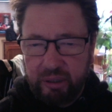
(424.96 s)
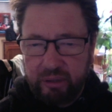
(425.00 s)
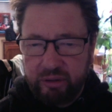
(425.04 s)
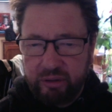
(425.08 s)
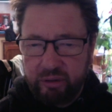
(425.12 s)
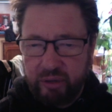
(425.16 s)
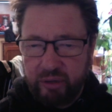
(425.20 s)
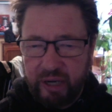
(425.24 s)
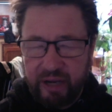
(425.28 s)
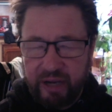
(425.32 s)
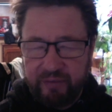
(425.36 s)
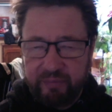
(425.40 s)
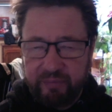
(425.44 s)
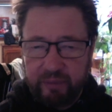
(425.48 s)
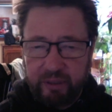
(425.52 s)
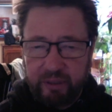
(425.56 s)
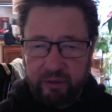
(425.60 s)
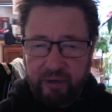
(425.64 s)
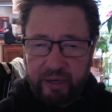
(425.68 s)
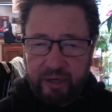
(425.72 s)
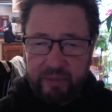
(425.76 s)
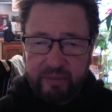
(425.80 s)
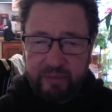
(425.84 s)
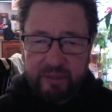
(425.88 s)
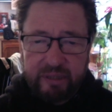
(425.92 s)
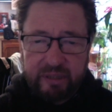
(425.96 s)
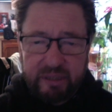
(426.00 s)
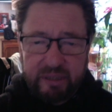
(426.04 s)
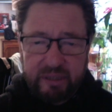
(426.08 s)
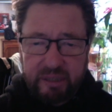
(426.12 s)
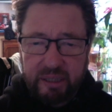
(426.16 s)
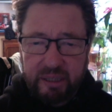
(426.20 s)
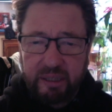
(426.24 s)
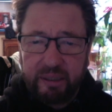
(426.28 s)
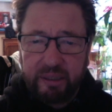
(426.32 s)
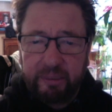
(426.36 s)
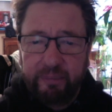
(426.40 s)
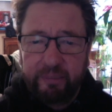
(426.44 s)
2.5 milligrams
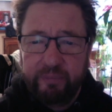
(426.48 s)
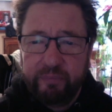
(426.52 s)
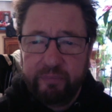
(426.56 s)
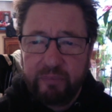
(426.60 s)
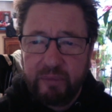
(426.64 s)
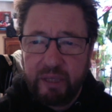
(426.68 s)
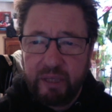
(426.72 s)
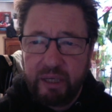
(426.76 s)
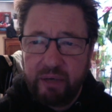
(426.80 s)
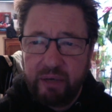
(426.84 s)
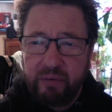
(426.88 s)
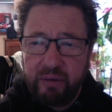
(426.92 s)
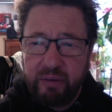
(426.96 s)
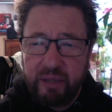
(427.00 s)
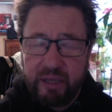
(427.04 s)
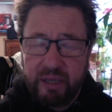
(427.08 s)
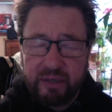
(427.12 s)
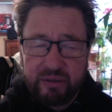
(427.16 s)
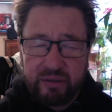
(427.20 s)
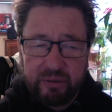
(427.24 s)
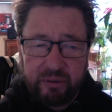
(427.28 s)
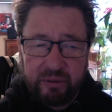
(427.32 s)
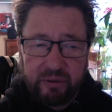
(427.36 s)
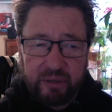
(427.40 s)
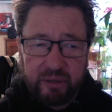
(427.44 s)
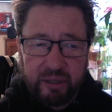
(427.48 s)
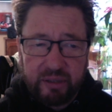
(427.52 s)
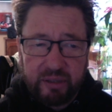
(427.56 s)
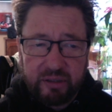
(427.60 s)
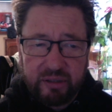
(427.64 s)
here and there, sort of thing.